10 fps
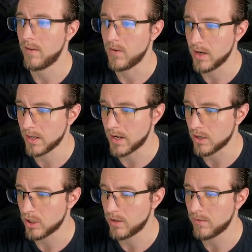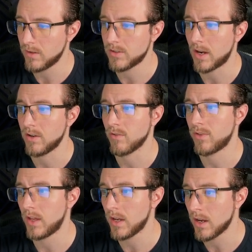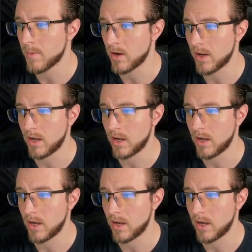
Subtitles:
If you didn't catch any of these and you're thinking about